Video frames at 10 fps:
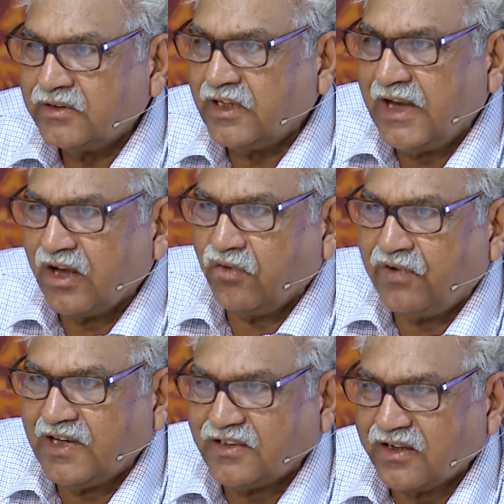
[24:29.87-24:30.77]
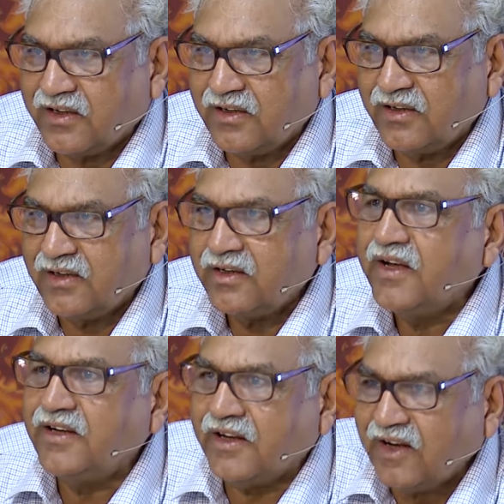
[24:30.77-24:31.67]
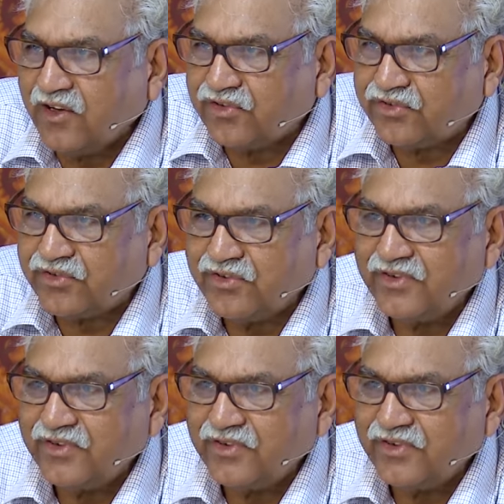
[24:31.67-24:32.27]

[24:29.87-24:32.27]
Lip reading: the leg of another girl in a race.